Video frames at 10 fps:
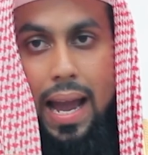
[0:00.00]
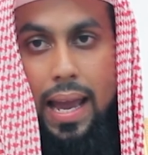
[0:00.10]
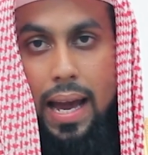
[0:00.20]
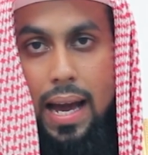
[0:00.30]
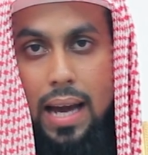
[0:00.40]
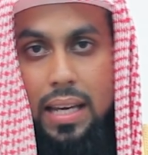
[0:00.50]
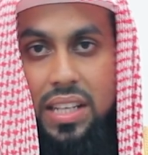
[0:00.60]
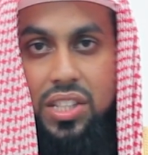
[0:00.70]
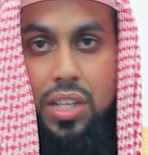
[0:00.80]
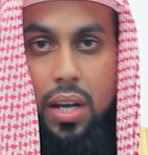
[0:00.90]
Haya
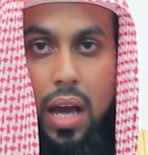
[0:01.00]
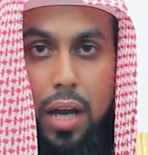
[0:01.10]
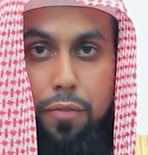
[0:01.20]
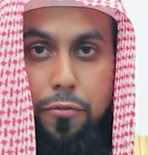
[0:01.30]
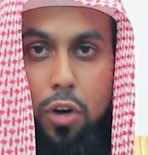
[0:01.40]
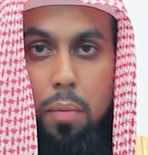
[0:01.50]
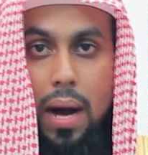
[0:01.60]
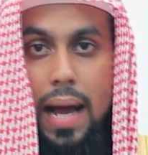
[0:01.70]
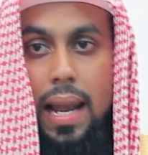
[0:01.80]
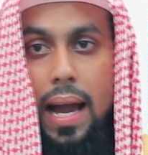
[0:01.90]
is derived from
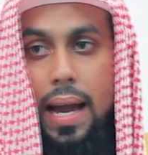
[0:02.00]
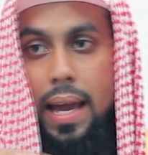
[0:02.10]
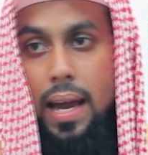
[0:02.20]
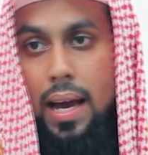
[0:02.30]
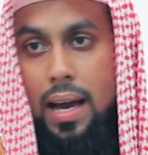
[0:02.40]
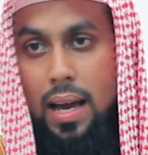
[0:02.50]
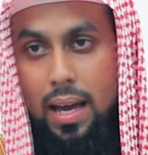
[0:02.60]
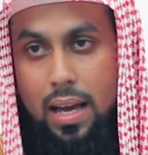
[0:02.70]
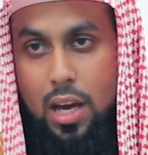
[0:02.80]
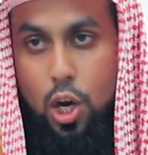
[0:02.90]

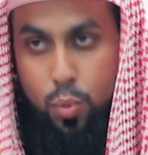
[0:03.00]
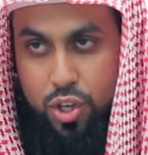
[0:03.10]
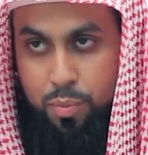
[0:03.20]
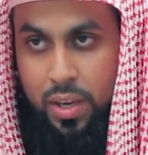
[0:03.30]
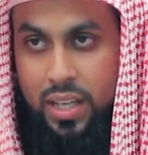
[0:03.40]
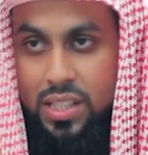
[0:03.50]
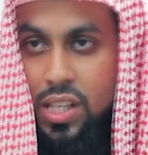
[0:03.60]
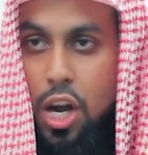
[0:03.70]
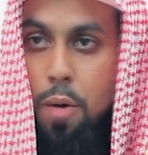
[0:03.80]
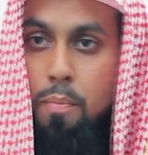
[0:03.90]
al-haya, which
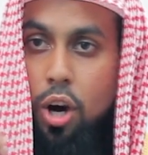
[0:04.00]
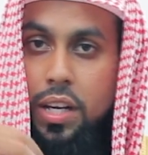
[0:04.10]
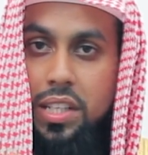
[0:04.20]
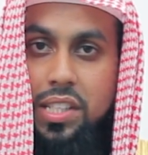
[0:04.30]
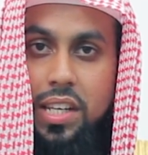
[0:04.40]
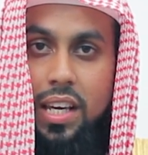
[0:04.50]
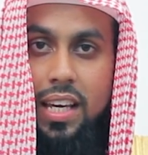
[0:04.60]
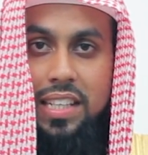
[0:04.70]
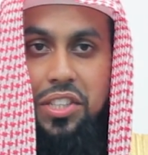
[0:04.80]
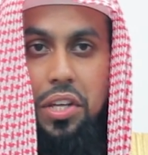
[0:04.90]
means modesty
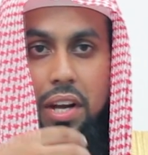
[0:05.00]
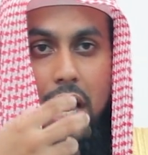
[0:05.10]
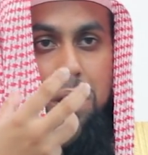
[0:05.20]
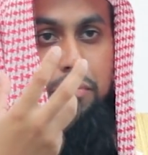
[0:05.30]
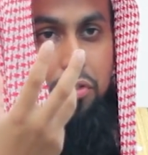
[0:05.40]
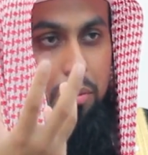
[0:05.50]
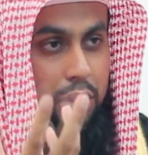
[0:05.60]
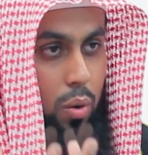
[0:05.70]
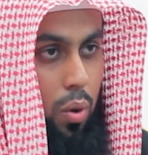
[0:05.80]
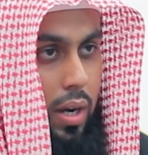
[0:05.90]
is derived
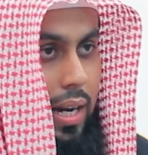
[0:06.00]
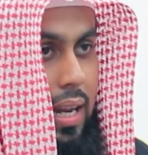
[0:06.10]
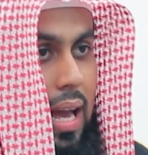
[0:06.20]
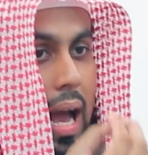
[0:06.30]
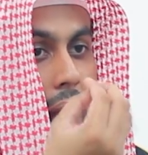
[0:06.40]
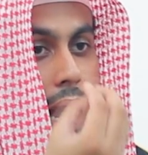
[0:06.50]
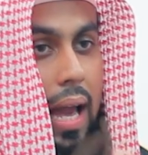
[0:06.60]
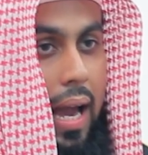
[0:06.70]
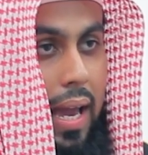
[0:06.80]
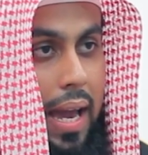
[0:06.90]
from the word
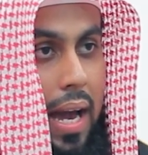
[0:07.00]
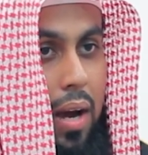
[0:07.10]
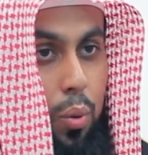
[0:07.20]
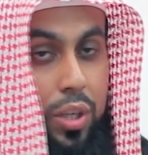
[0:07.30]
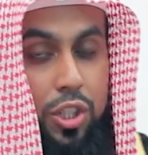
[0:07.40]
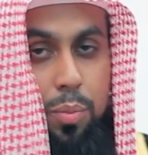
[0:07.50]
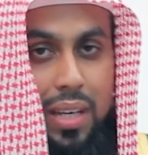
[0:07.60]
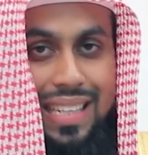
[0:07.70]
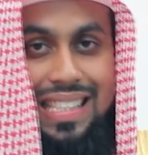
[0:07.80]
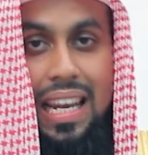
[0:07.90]
al-haya, which
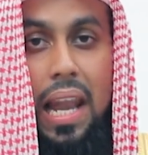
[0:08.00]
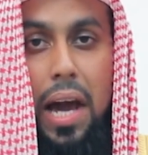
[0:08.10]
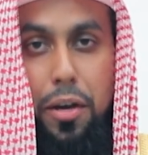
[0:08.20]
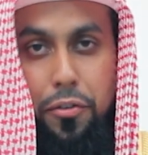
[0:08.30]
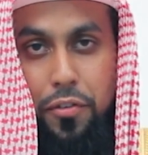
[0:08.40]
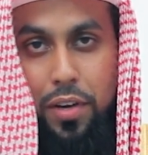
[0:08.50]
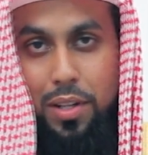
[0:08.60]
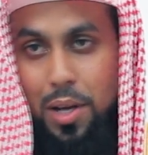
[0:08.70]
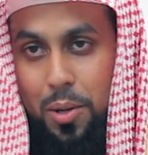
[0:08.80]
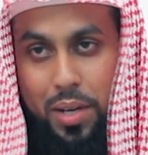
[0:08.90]
means life.
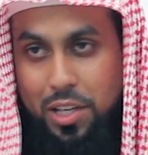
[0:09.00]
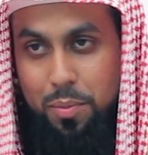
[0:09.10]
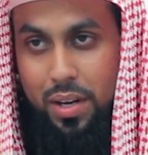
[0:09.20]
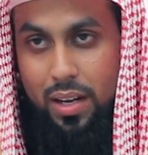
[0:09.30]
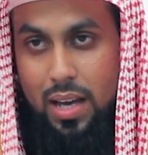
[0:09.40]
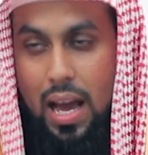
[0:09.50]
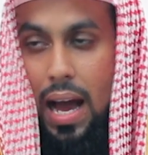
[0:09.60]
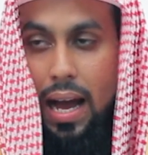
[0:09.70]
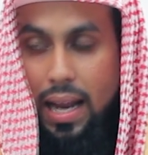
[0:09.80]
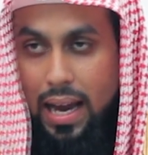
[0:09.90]
Allahu Akbar.
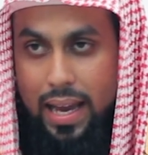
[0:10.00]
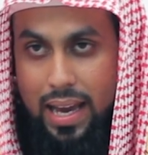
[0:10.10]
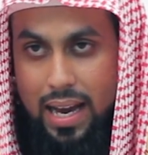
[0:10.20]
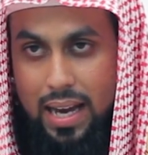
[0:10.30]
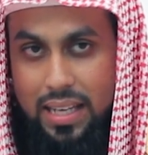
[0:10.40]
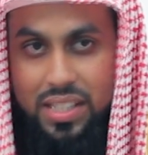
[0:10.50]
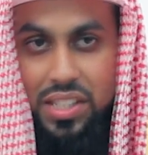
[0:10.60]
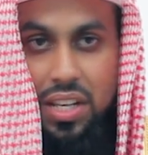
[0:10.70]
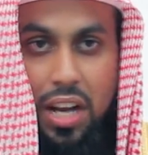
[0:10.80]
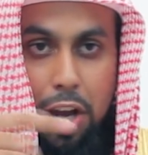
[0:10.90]
Al-haya
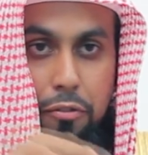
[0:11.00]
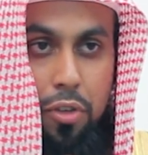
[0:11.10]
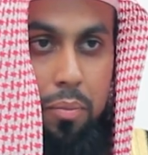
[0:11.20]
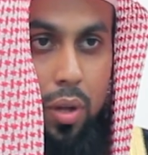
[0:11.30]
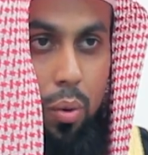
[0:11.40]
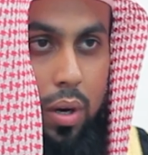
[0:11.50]
is derived from the